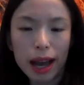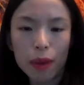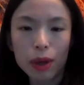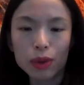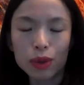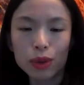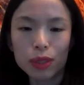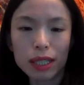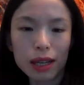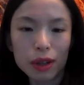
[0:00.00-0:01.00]
I want
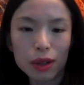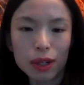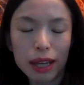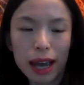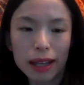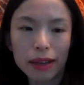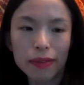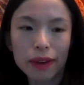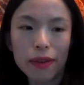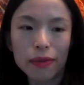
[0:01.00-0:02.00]
to take a look, and
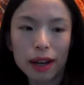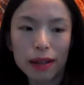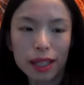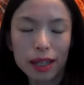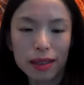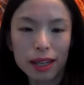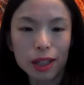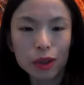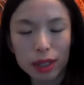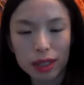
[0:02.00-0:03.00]
if I find it's
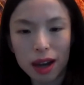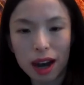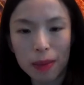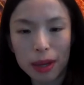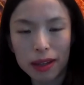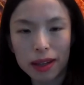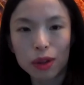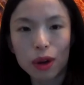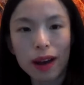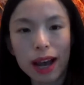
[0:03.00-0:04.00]
interesting topic,
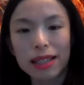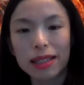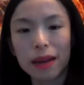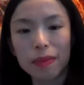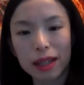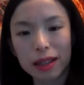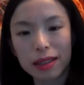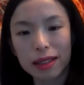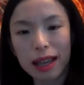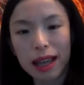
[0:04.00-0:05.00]
no one has done
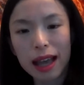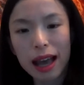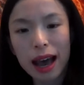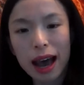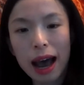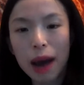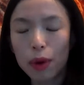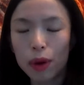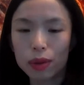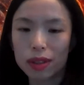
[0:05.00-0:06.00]
it, I
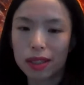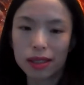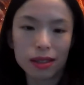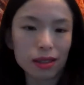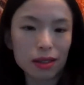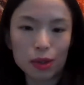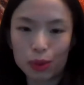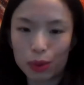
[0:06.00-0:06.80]
will just,